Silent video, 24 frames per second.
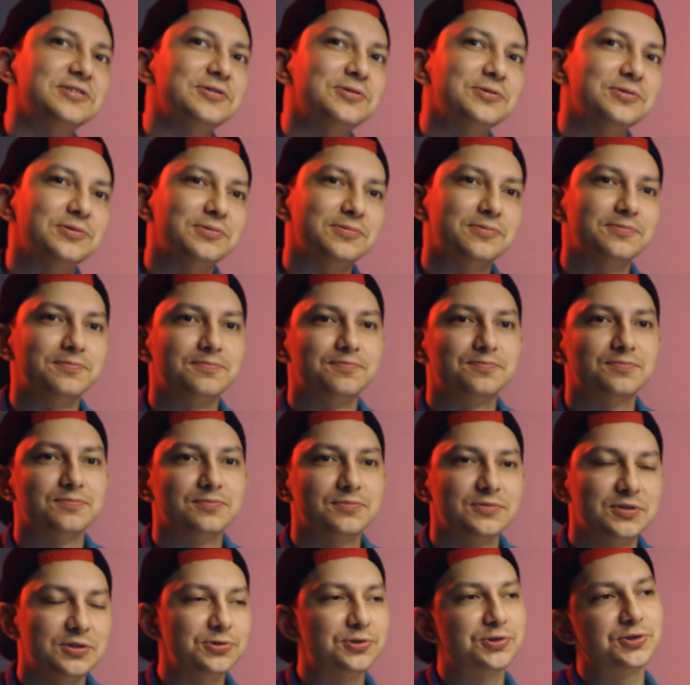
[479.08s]

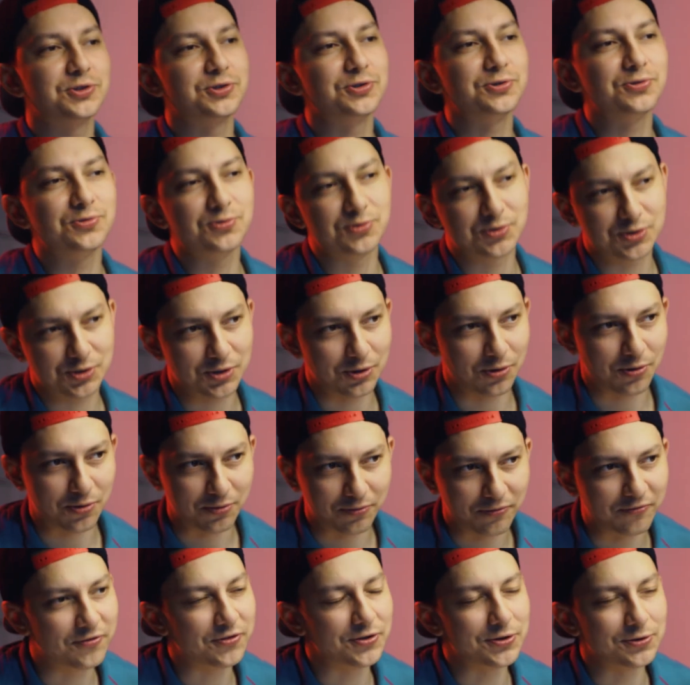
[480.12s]
you choose your
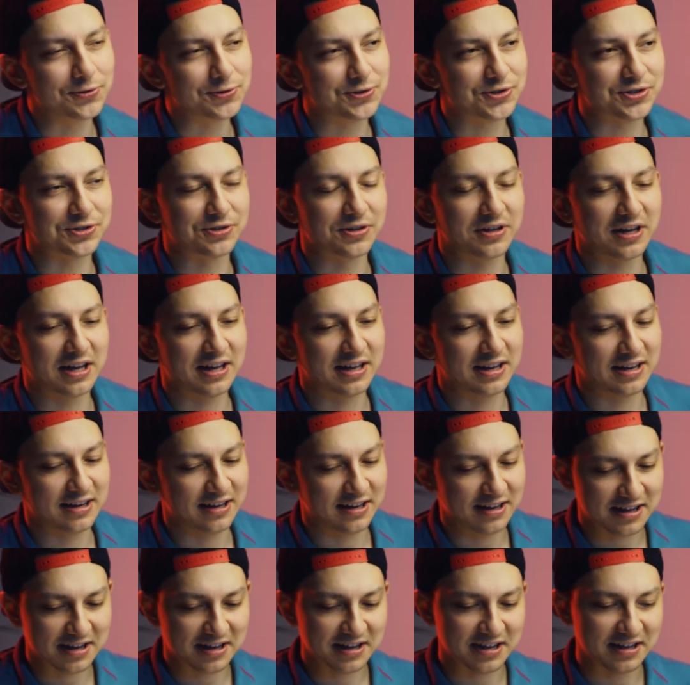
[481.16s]
own future, and
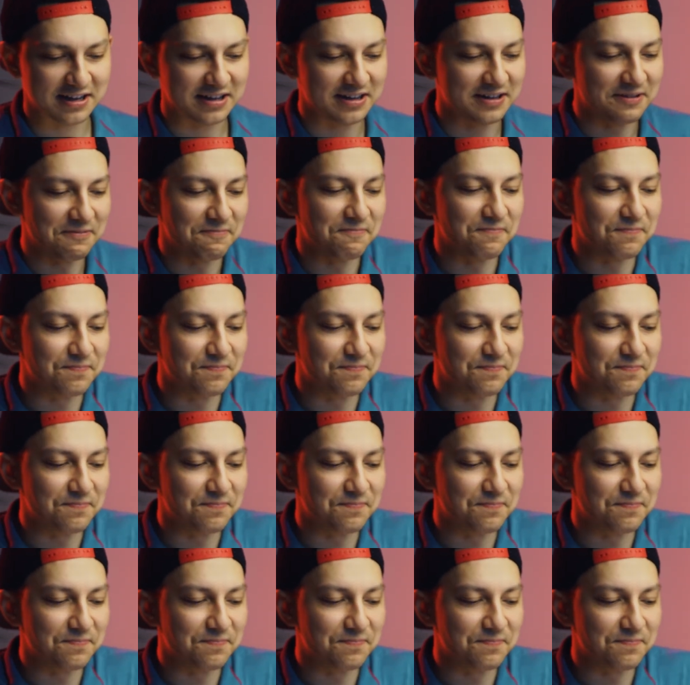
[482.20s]
I